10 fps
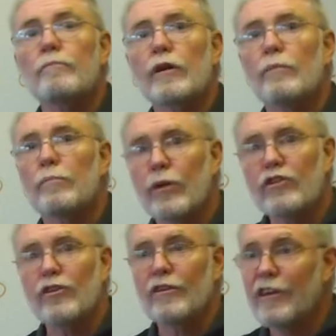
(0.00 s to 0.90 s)
the
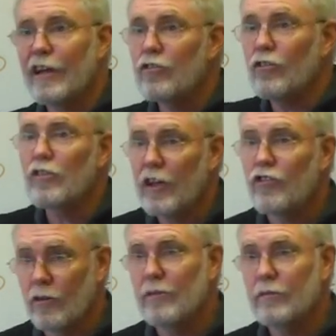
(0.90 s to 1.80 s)
compression to get to the
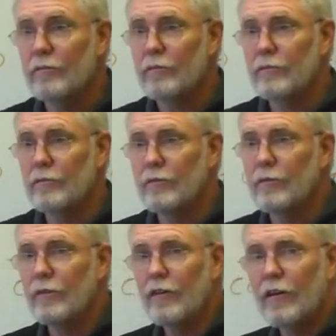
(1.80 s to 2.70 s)
tension.
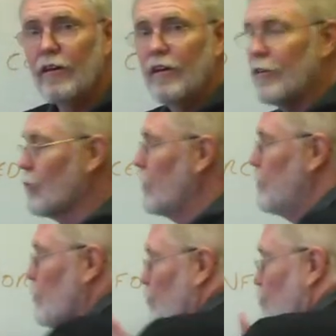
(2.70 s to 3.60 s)
So if
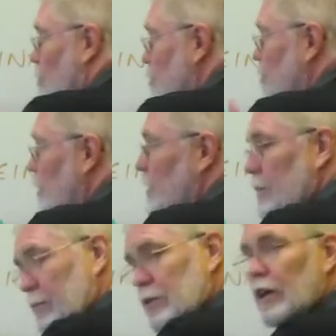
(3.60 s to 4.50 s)
you're squashing the
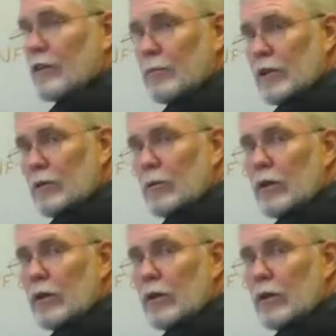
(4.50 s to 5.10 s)
object to begin